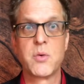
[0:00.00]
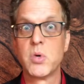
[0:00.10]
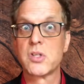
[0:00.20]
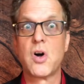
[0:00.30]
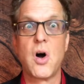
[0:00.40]

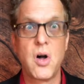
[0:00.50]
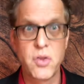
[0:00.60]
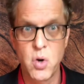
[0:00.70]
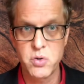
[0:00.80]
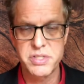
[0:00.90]
"We'll call
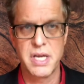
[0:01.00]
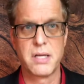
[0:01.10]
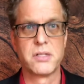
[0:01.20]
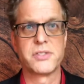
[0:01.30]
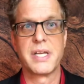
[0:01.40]
the
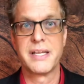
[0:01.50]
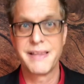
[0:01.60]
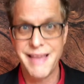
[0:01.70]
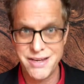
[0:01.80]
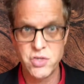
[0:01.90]
hotels and
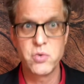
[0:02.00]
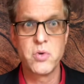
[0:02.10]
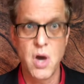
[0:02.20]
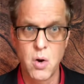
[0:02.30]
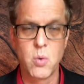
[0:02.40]
let you
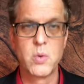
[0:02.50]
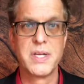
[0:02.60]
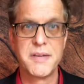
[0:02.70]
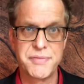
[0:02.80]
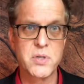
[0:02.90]
know
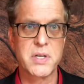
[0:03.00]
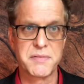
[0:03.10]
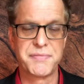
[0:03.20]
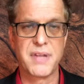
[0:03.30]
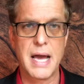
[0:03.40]
if you can
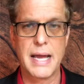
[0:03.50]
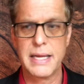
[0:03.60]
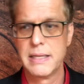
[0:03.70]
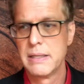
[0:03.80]
fly."